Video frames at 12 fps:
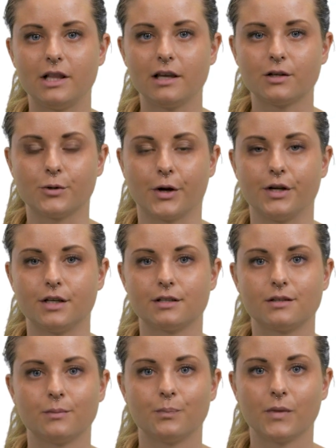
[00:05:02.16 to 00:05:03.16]

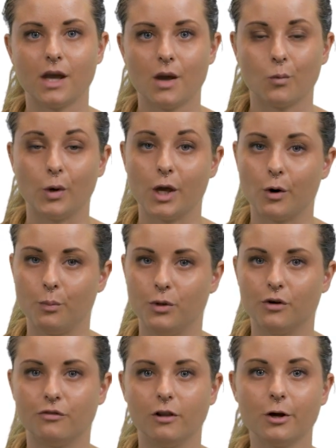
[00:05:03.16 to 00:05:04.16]
Electronics. We hope
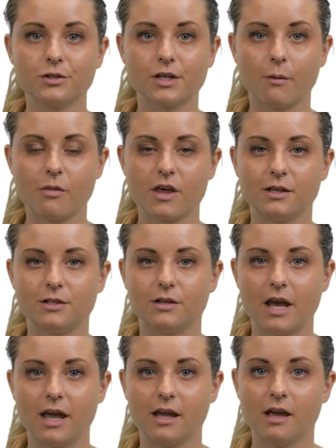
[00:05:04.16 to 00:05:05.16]
you have learned something
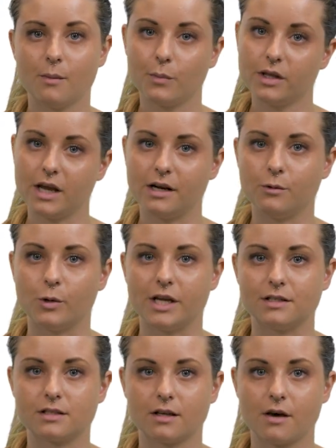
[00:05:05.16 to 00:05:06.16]
today, but
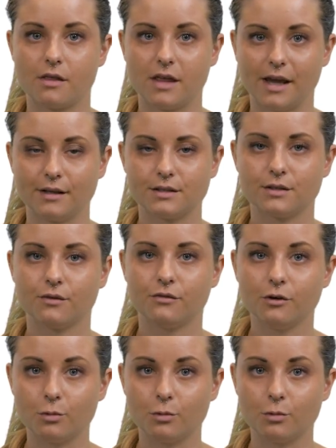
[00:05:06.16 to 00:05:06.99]
anyways, thanks for